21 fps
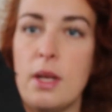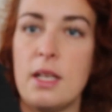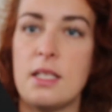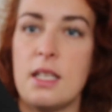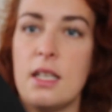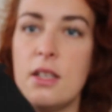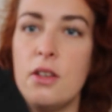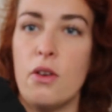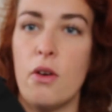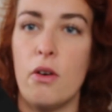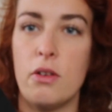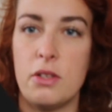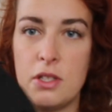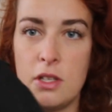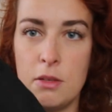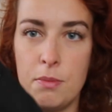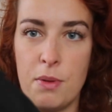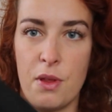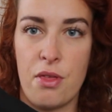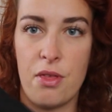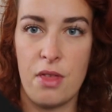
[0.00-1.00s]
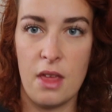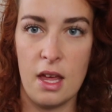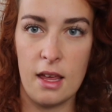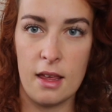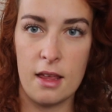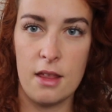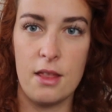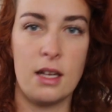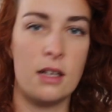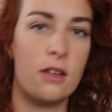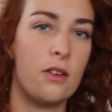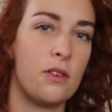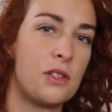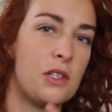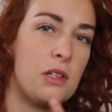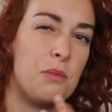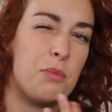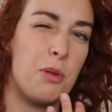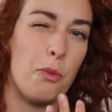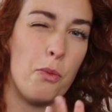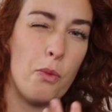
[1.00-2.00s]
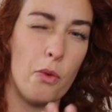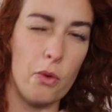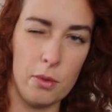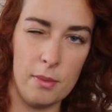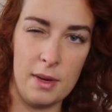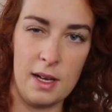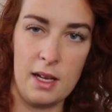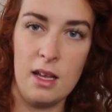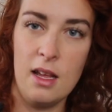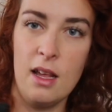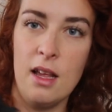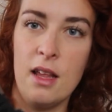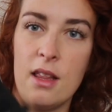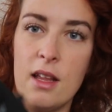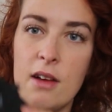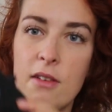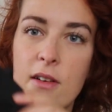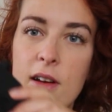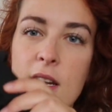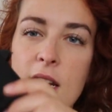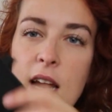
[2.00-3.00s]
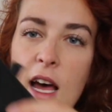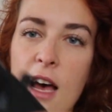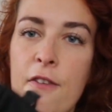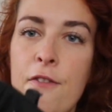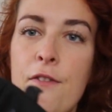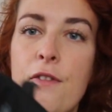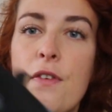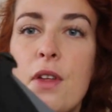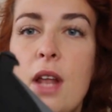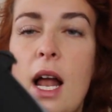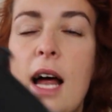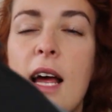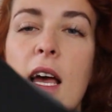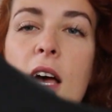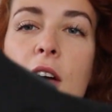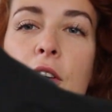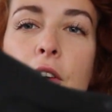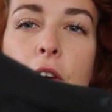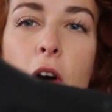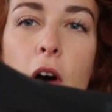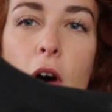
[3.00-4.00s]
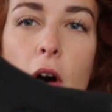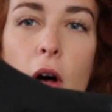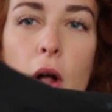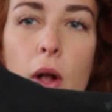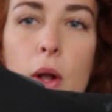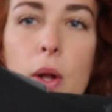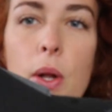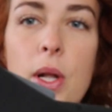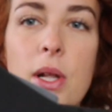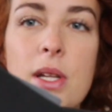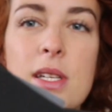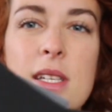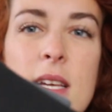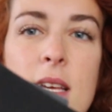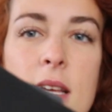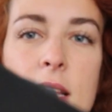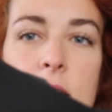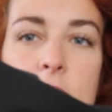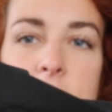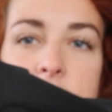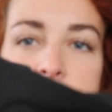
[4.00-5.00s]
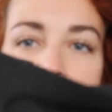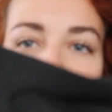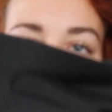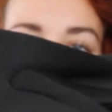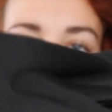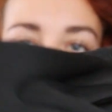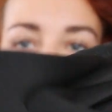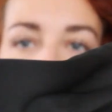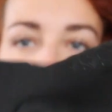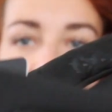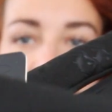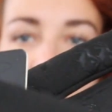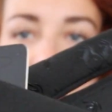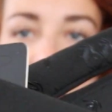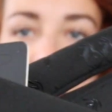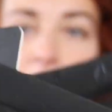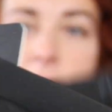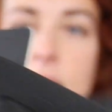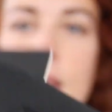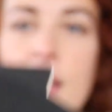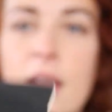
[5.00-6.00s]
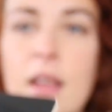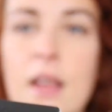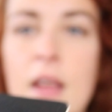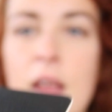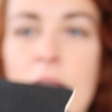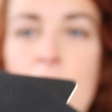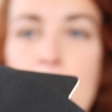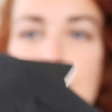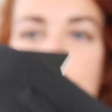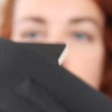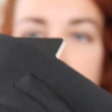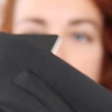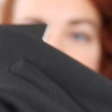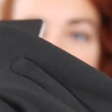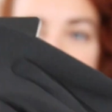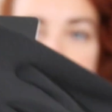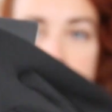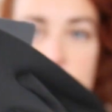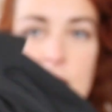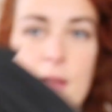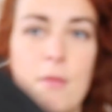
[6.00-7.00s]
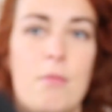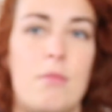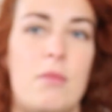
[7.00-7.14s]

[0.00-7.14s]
ones are not super thick, they're not super warming, they're enough for like a cold day, but then